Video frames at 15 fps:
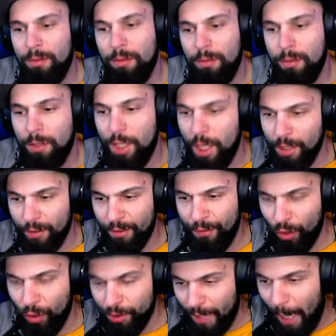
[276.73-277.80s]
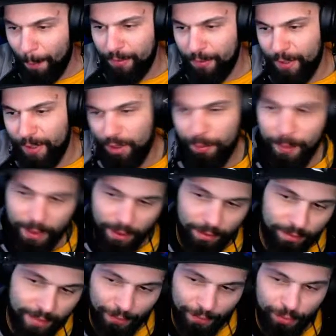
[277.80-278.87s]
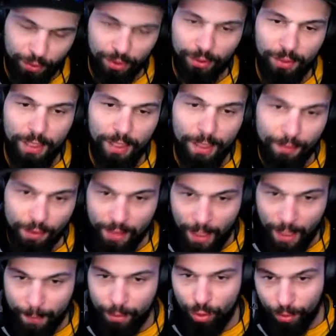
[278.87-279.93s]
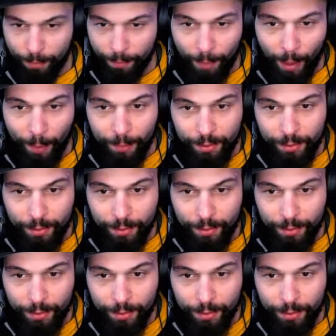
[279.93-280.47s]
gearing for attack percentage, because that's what's going to give you the damage on the bombs.